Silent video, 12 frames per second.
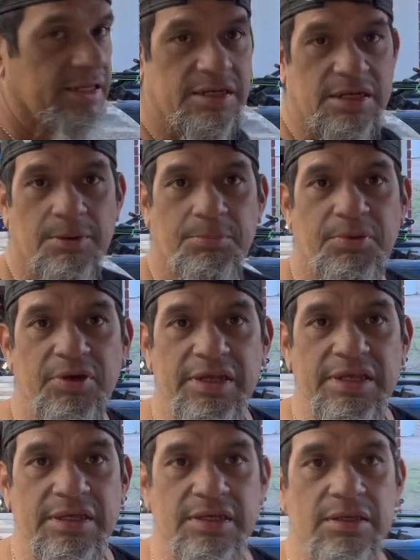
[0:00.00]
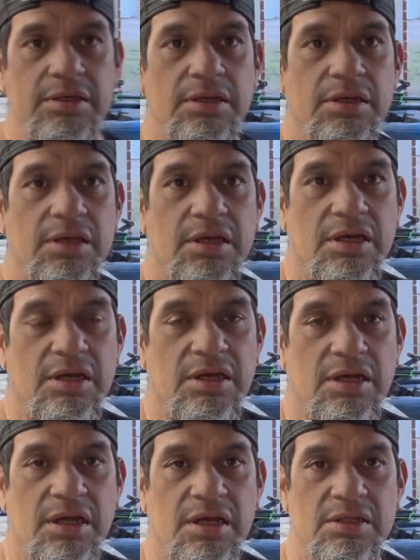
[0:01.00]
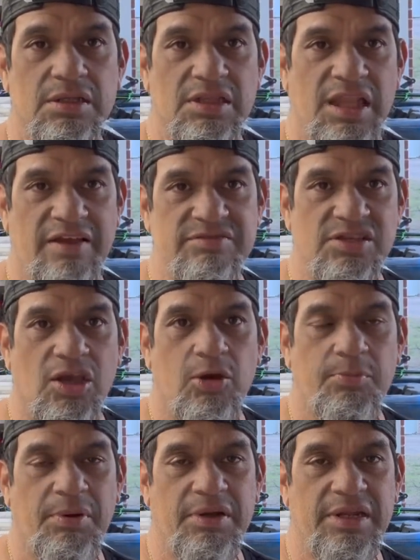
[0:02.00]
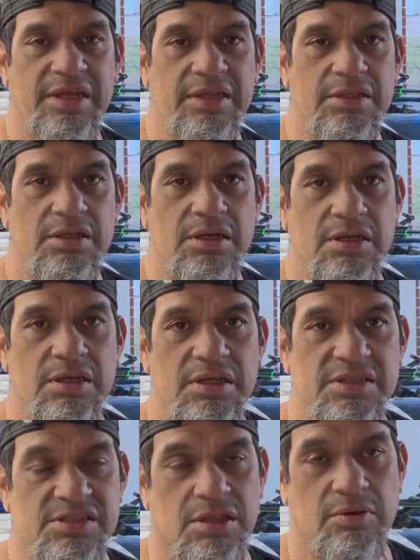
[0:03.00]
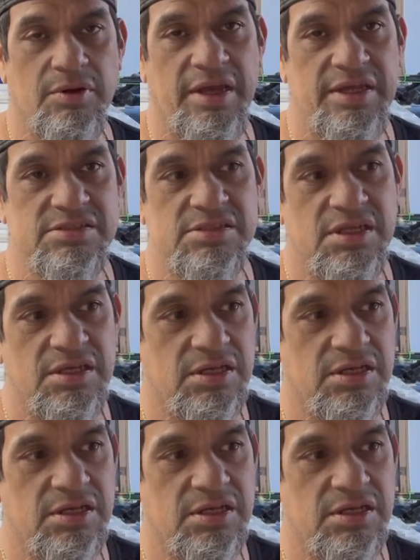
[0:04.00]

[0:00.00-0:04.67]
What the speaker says: end up putting a live scope on it. It's a Lowrance, the